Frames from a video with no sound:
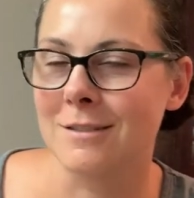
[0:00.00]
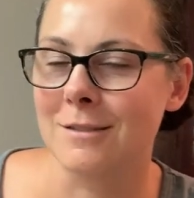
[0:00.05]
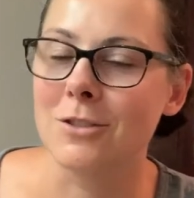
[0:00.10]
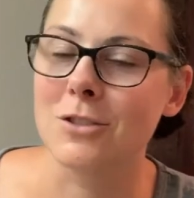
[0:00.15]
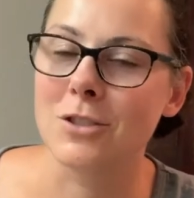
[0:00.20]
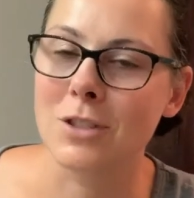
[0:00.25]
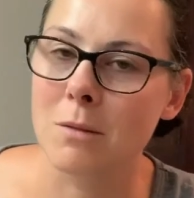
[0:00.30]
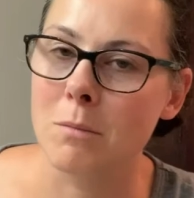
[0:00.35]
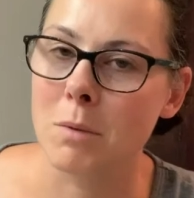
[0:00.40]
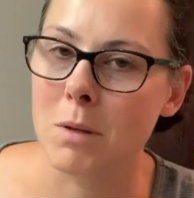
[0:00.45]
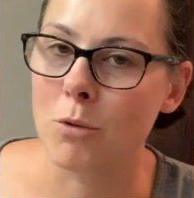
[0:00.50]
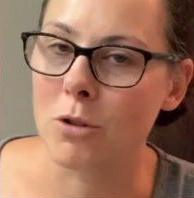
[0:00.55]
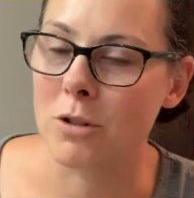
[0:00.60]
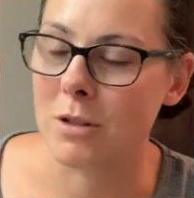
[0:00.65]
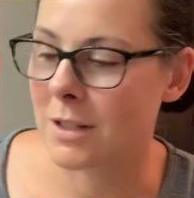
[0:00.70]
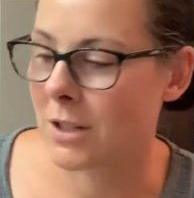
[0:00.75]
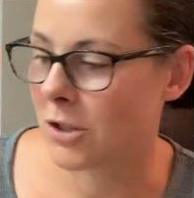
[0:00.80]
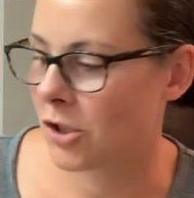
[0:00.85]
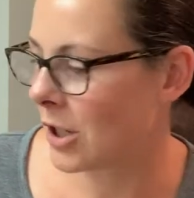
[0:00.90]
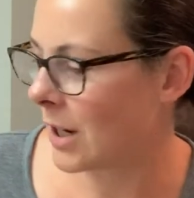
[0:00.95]
there's gonna be more
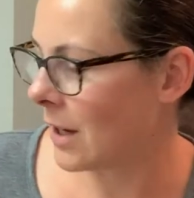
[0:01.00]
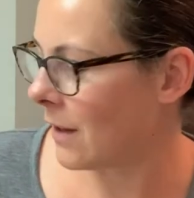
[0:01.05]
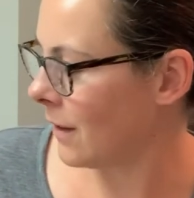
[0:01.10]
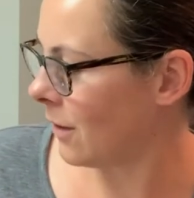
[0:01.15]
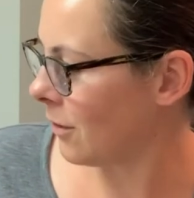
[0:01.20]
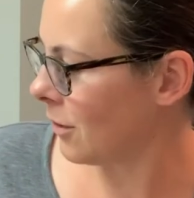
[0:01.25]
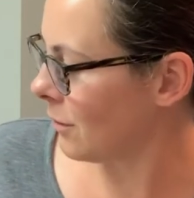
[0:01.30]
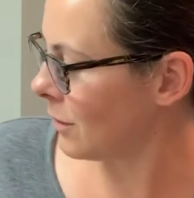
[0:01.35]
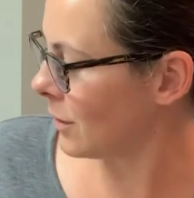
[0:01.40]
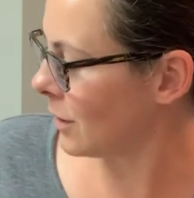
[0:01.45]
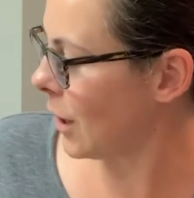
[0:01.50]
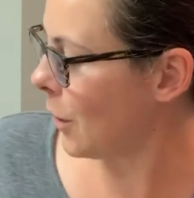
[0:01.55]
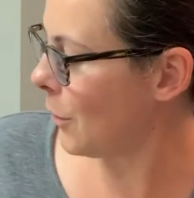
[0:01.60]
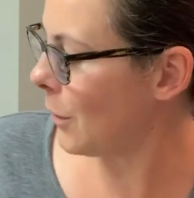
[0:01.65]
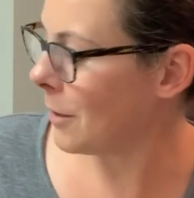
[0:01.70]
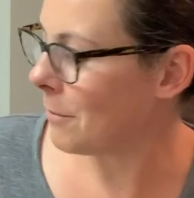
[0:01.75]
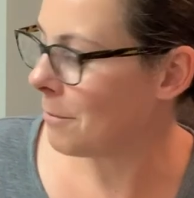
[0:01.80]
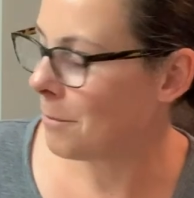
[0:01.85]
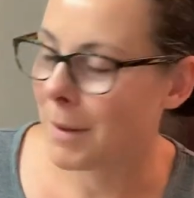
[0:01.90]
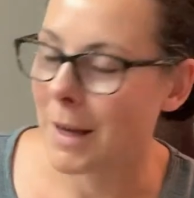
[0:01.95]
stitching and they'll go
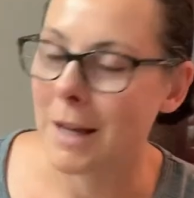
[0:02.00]
slower.